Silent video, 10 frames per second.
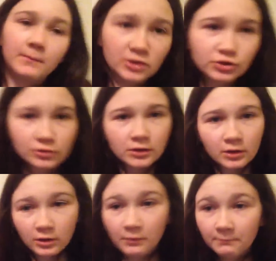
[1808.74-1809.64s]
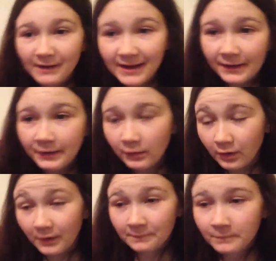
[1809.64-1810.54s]
I'm not sure if I go to bed,
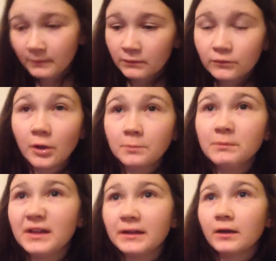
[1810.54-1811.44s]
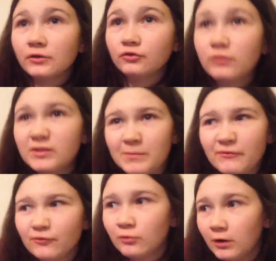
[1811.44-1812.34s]
like me. I do this
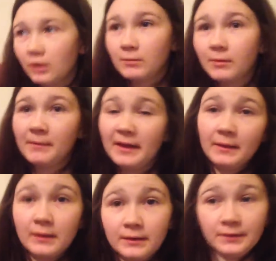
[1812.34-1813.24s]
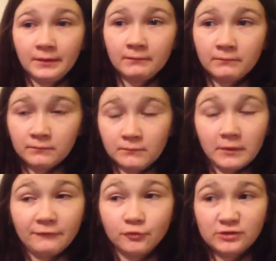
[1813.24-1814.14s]
before, I lie on my bed and then
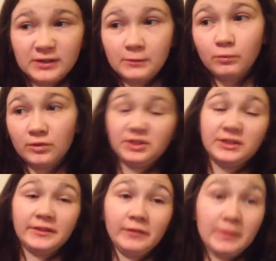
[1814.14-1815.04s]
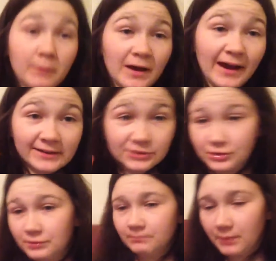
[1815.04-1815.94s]
I fall asleep watching TV by
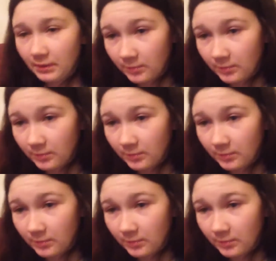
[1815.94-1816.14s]
accident, but